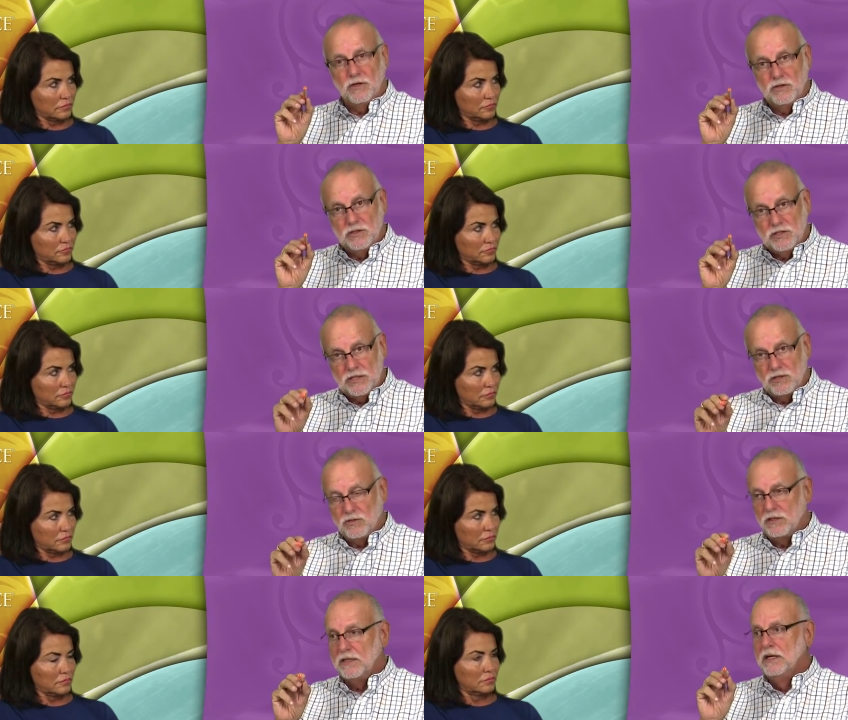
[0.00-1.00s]
Speaker 1: function
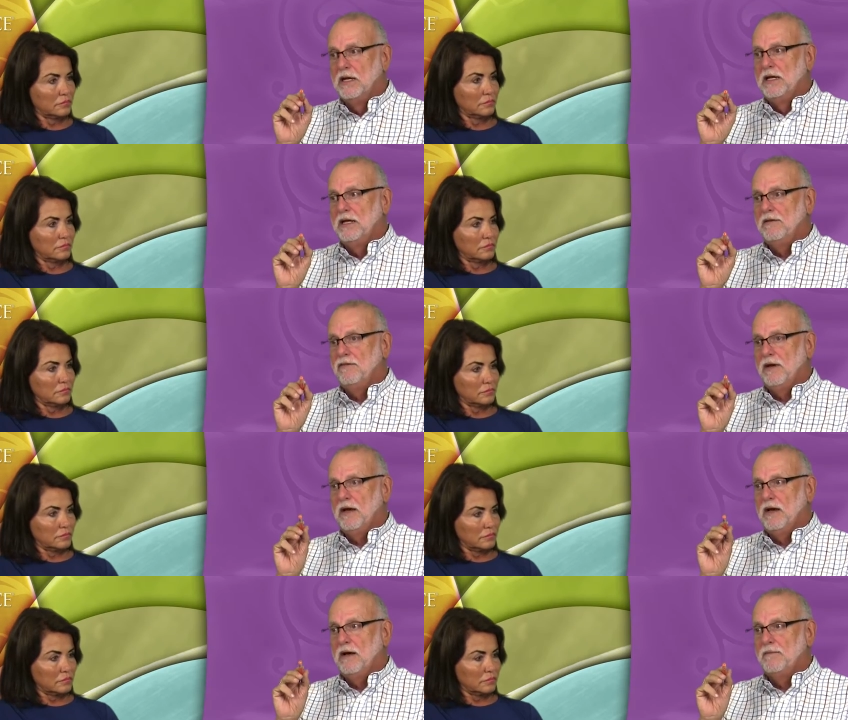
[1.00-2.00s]
sexually, if
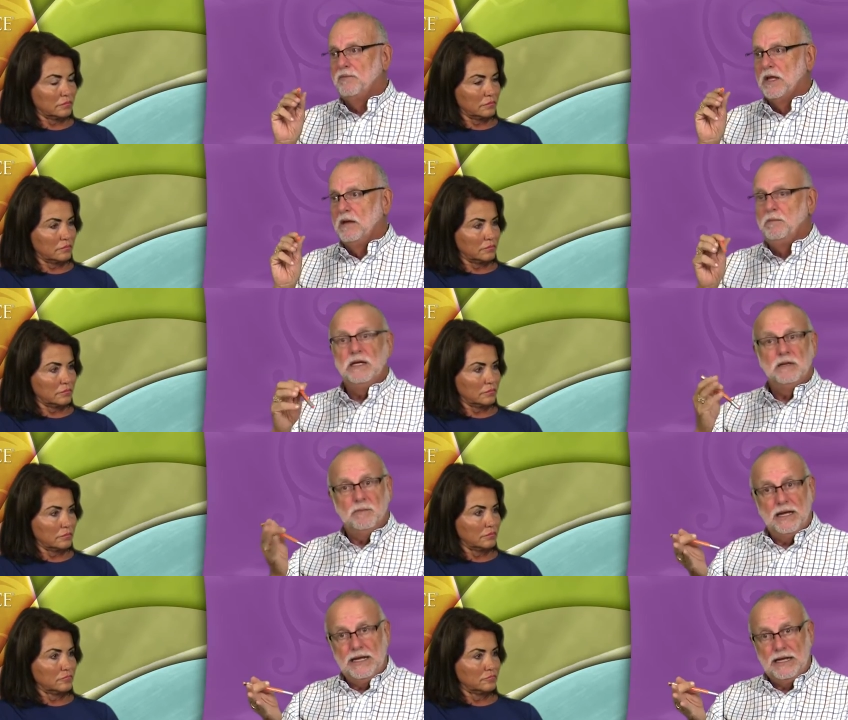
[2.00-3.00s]
uh, being in
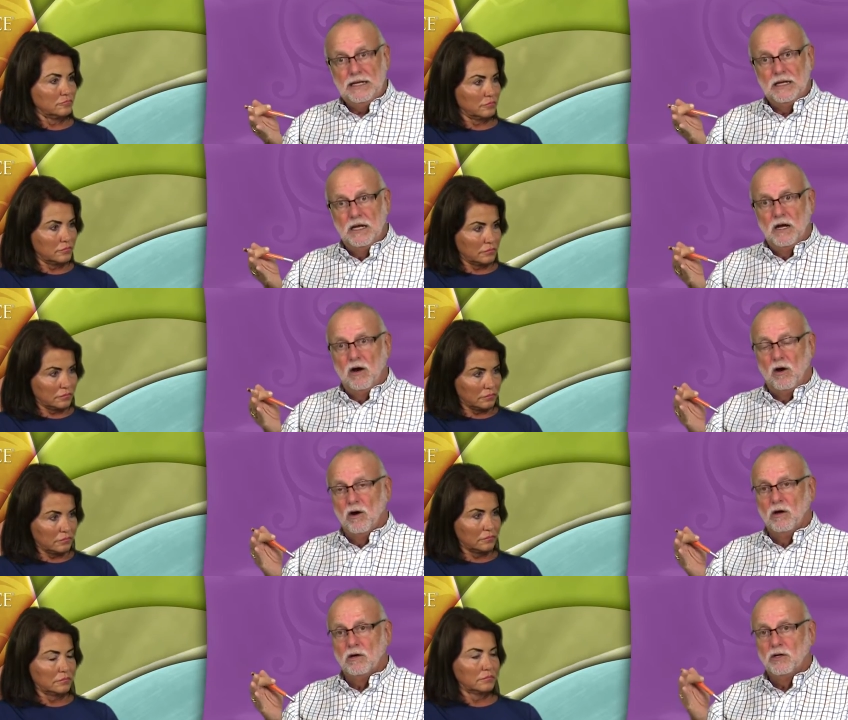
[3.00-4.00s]
pain,
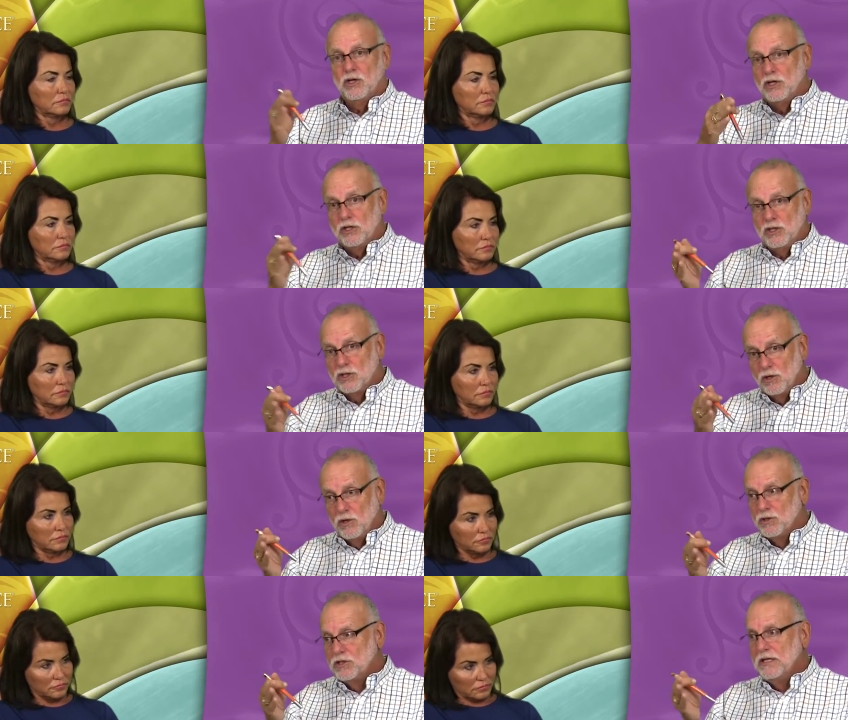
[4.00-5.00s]
are
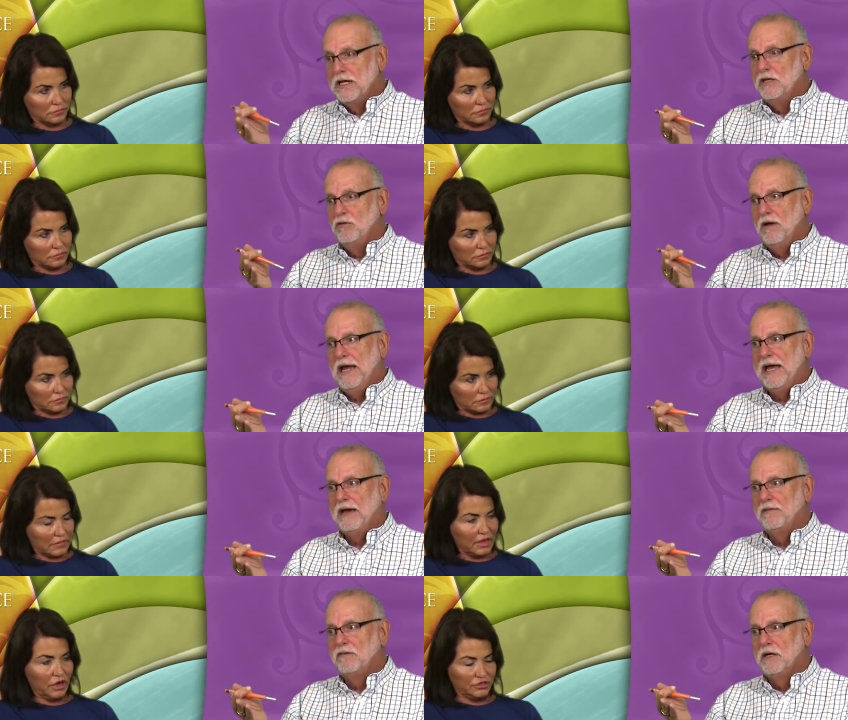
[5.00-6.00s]
concerns that you
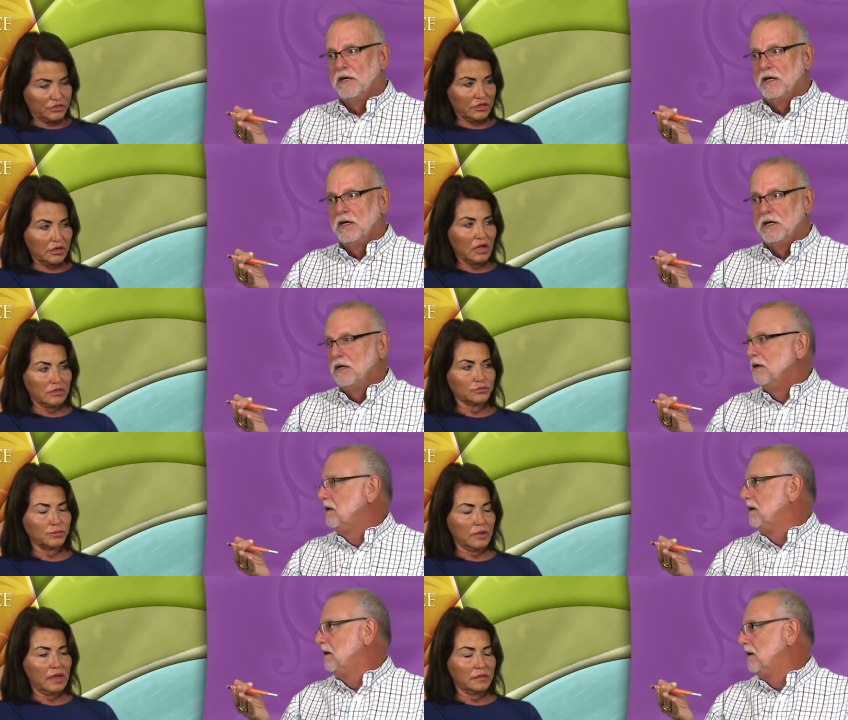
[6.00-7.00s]
have. It
Speaker 2: also can cause
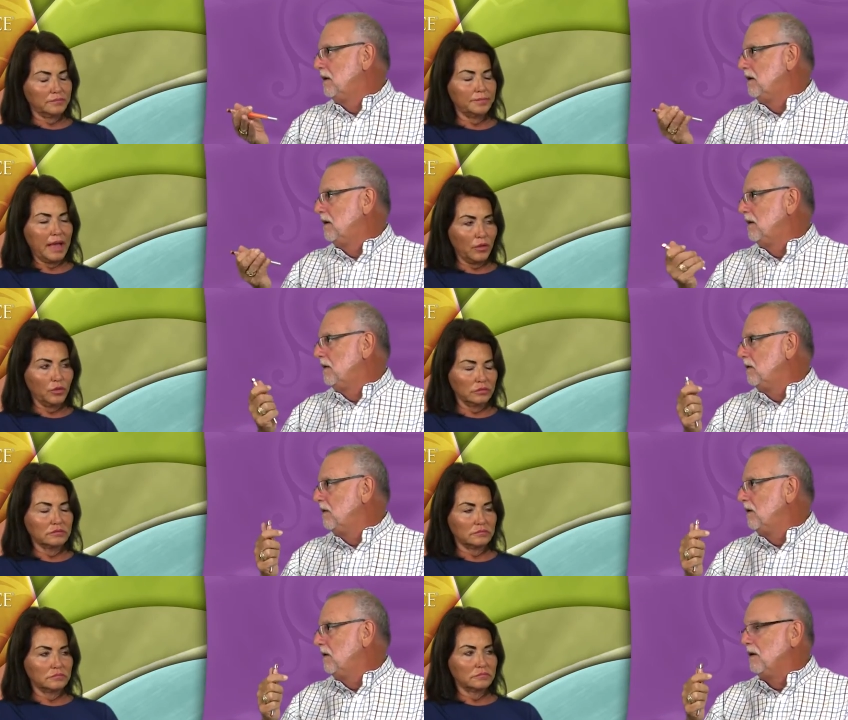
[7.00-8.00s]
uh,
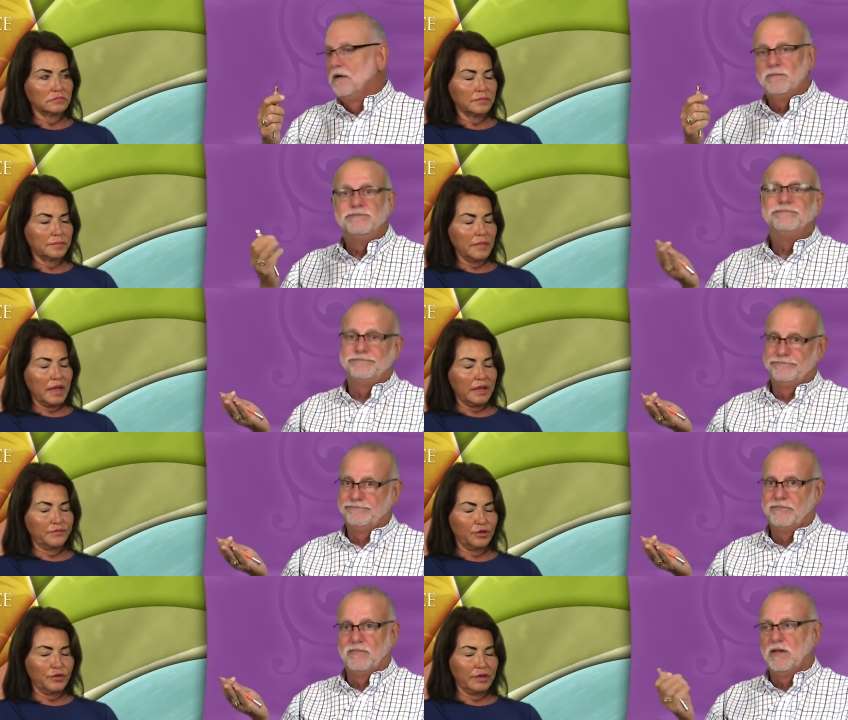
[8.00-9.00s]
bowel uh,
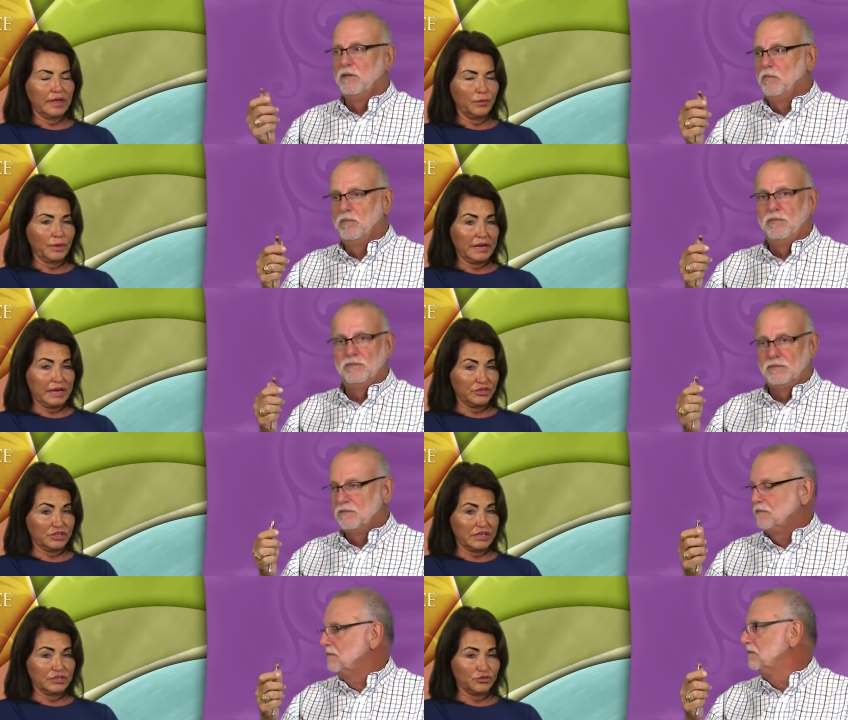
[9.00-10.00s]
if you get
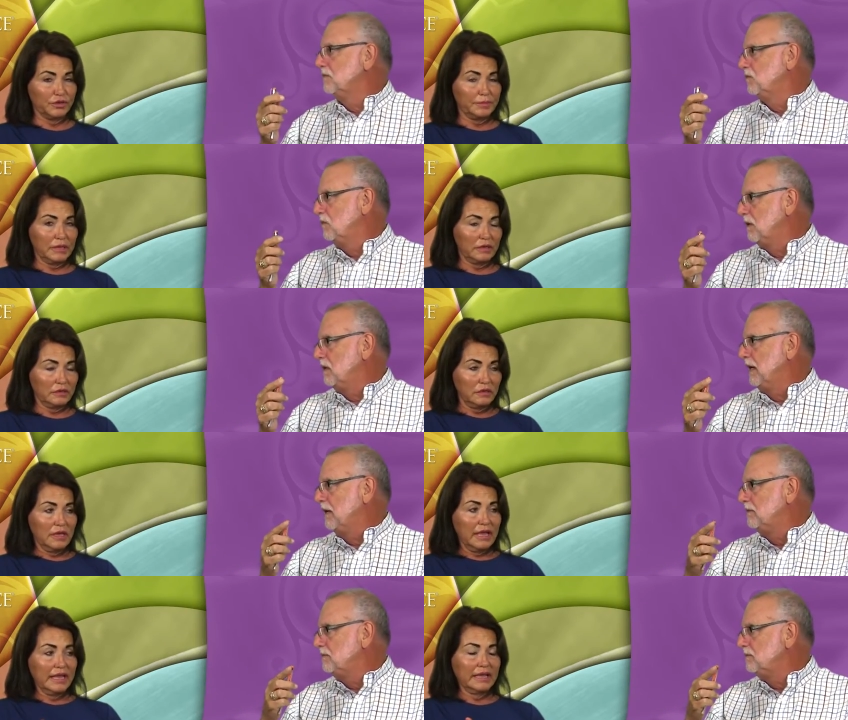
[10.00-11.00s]
radiation as a treatment, yeah.
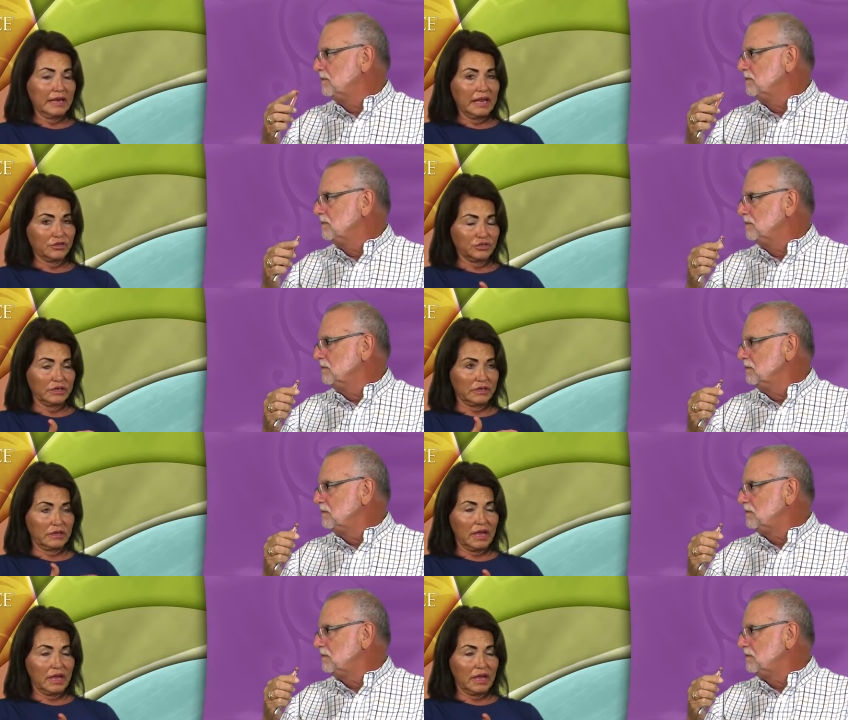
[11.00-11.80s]
it can actually